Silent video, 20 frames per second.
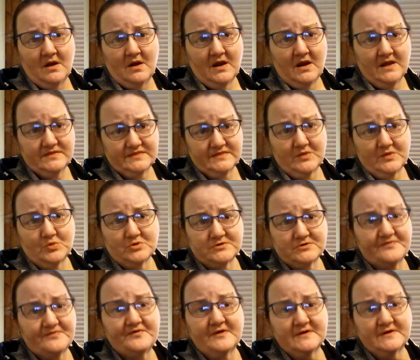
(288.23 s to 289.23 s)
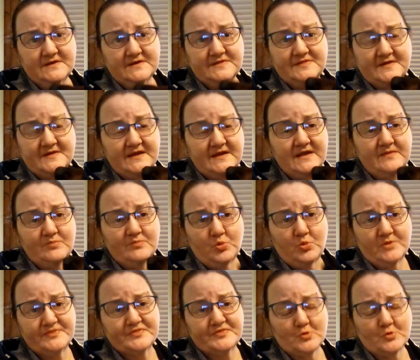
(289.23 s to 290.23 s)
and they were defending the keep
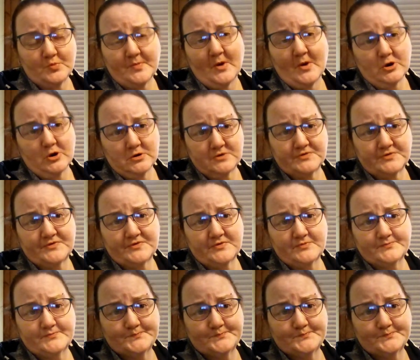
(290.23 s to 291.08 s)
with their barks.